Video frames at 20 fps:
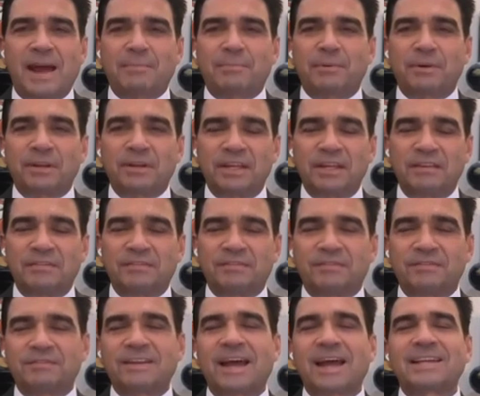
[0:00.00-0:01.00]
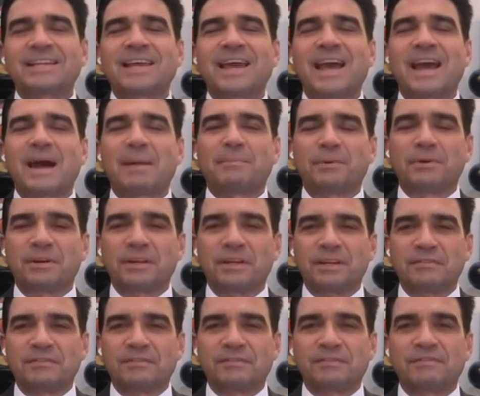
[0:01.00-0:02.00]
relief, not cap
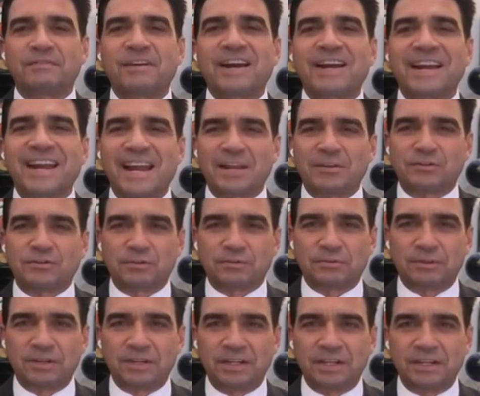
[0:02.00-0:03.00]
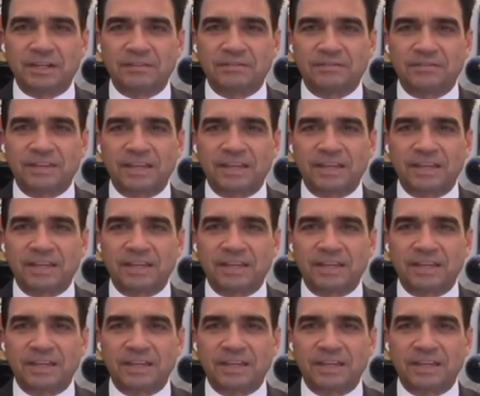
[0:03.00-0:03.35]
relief, financial relief.